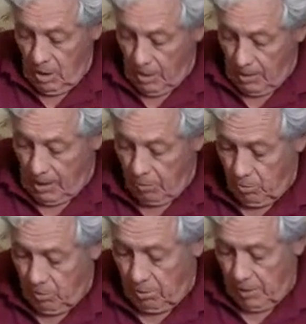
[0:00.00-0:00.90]
and that
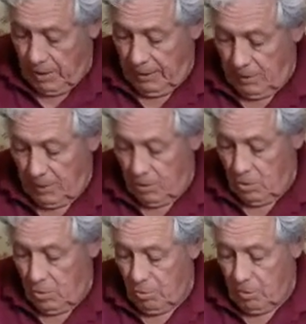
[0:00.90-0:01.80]
would be,
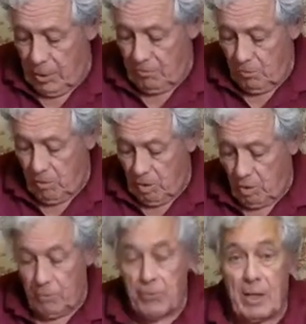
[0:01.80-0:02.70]
you would then,
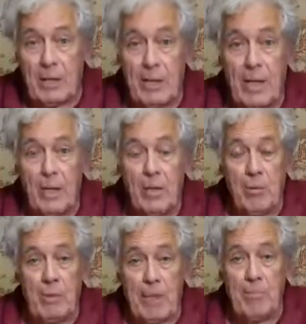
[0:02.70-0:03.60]
once you've done that,
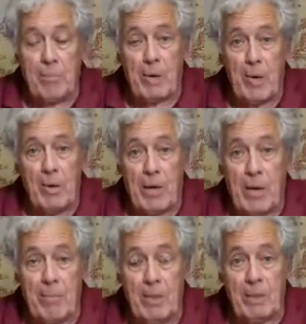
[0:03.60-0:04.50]
you would then
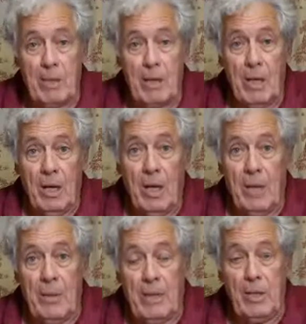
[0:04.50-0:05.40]
program it,
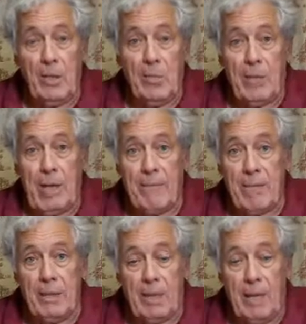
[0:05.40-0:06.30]
and then you would have
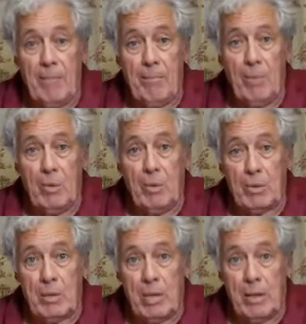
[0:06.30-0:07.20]
it dim
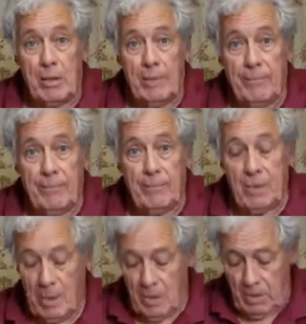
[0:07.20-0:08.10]
or dark,
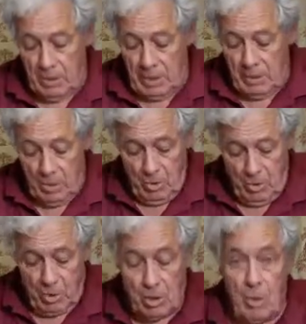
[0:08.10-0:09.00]
and then
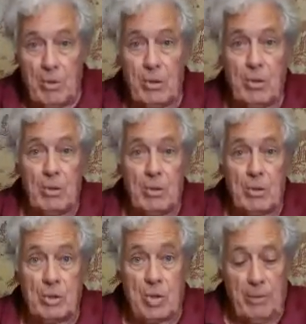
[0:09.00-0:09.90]
so on,
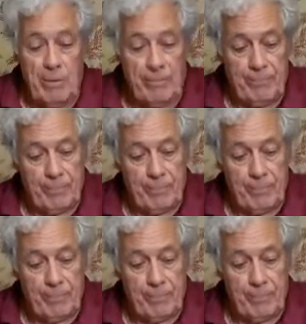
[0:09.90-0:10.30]
so on.